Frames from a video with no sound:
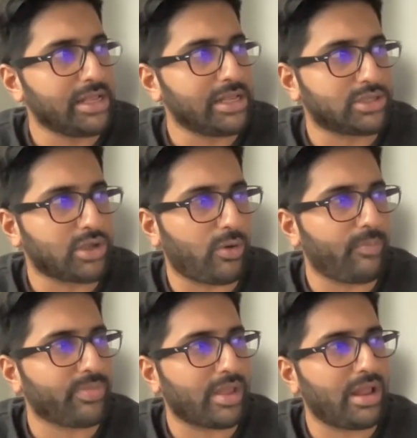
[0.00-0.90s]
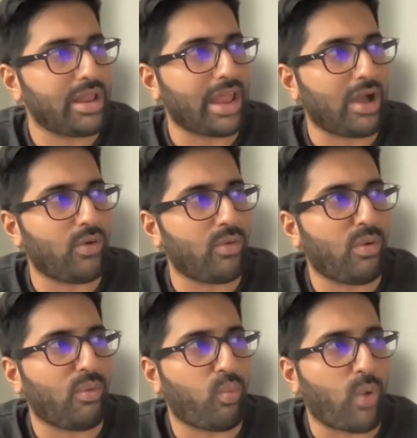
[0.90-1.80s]
So now,
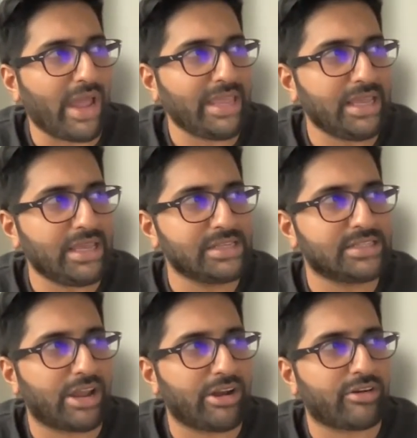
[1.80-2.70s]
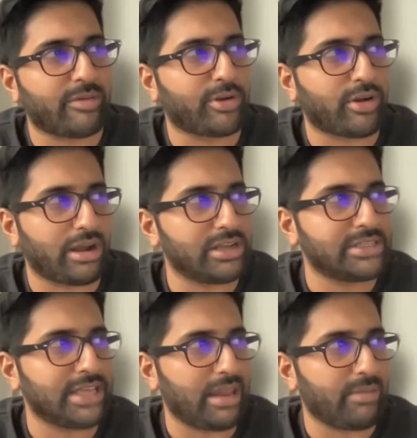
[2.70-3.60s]
why is there a
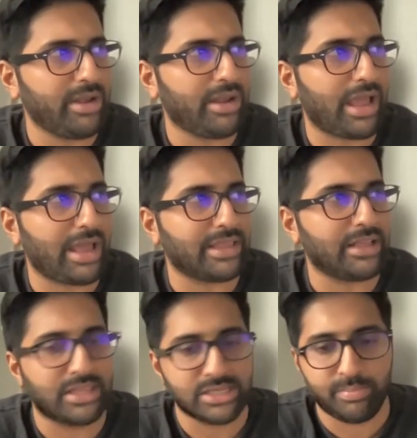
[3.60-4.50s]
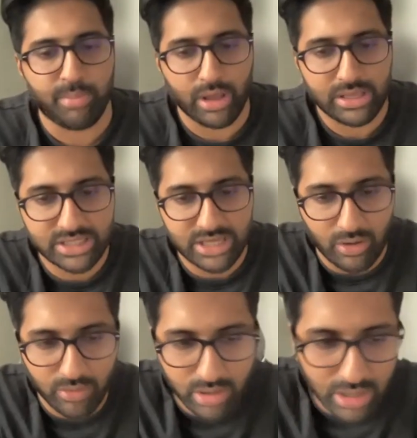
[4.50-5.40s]
cryptocurrency element? I think this boils
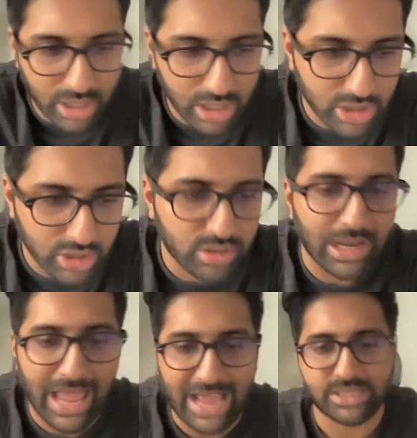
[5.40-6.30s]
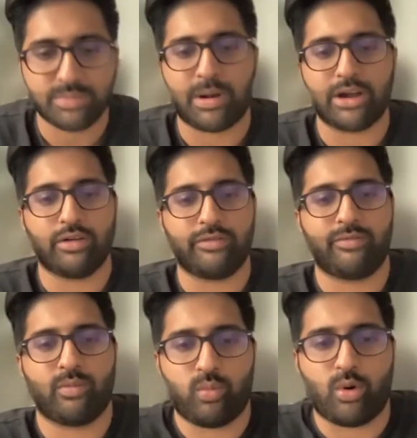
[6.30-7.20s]
down to the last part of
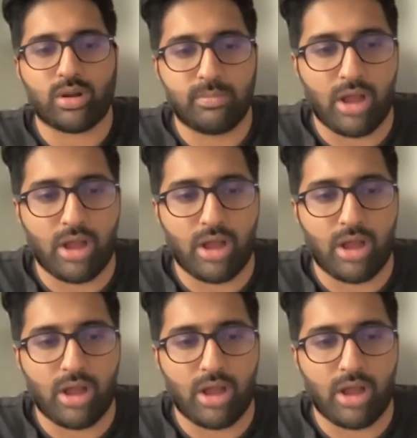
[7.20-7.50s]
what